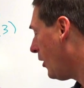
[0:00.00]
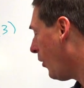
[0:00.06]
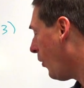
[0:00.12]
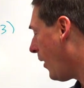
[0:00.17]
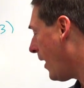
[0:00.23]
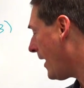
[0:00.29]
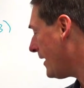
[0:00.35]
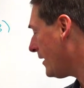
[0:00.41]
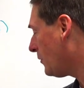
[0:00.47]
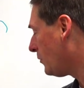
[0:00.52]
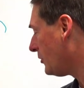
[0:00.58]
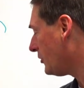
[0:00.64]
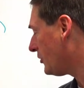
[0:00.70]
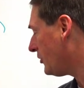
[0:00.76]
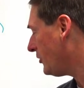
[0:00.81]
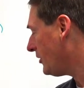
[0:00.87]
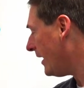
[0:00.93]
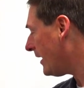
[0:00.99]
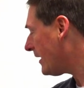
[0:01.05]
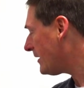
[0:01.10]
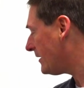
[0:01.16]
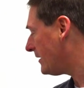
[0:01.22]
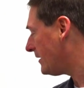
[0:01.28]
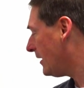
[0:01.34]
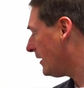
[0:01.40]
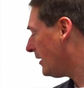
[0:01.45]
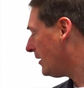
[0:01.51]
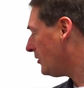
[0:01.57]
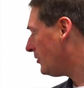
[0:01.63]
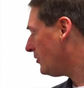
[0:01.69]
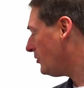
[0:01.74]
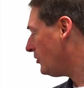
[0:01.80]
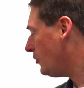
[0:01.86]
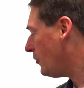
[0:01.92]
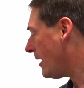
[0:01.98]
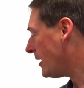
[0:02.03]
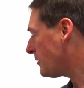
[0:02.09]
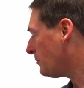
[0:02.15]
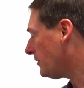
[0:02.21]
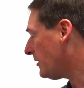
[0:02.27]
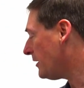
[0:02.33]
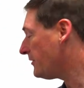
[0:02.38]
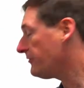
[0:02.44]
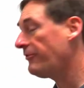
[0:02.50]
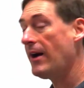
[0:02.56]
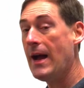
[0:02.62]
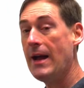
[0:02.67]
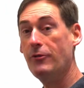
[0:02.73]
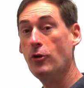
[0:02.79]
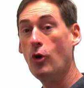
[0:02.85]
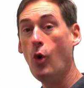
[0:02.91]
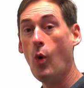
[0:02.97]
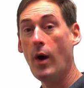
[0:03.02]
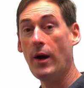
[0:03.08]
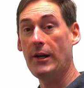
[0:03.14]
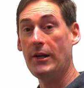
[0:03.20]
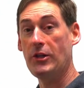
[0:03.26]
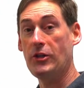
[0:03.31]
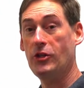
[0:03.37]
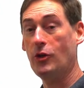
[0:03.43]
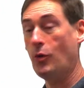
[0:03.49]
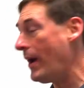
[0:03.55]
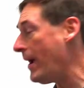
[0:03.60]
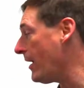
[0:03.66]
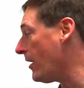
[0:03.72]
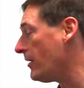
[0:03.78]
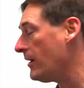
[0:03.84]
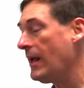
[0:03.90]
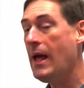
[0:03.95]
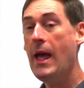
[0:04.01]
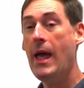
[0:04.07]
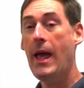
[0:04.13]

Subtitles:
Y equals 6, 2x plus 5 quantity squared,